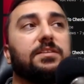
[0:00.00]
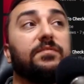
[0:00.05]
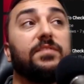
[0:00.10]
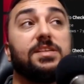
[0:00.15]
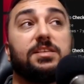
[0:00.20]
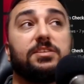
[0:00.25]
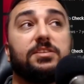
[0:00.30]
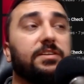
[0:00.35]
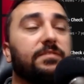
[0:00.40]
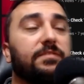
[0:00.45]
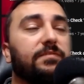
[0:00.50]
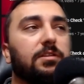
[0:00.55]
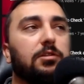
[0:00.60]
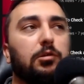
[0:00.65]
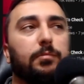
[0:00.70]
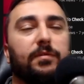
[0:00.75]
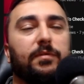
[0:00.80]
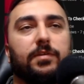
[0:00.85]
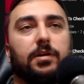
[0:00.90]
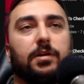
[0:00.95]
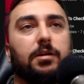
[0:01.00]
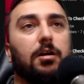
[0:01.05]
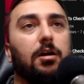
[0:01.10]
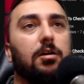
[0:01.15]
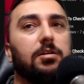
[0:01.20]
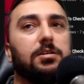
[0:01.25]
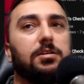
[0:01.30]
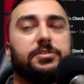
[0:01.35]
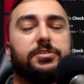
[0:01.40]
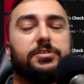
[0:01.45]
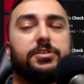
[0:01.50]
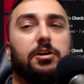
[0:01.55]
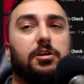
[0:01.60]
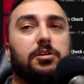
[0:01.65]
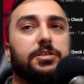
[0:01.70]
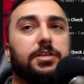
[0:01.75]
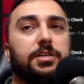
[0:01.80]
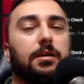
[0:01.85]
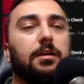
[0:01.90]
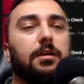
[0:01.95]
Visit Jiffy Lube if your car isn't
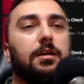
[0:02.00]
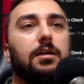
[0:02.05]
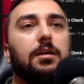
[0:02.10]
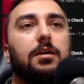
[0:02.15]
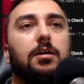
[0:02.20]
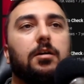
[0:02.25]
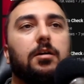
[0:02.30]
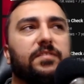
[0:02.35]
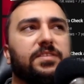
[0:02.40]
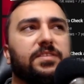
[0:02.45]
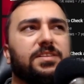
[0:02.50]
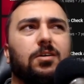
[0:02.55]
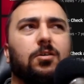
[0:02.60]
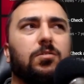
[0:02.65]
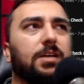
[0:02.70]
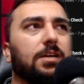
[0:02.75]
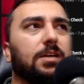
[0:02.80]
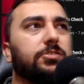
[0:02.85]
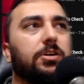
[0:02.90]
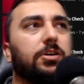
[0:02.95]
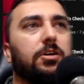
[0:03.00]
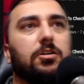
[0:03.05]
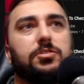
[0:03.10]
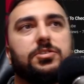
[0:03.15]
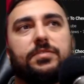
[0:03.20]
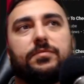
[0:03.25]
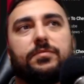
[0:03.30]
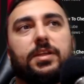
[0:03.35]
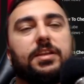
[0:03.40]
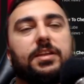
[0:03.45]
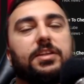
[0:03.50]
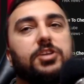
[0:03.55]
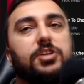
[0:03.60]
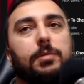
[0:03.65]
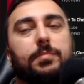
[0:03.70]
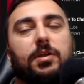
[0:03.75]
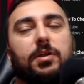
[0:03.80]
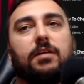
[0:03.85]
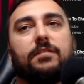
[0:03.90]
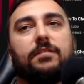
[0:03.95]
charging, if it's not holding a charge, if you need to
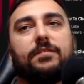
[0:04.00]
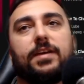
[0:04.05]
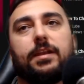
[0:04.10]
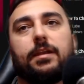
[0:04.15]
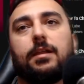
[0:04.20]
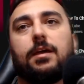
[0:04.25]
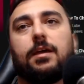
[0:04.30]
jump it off in.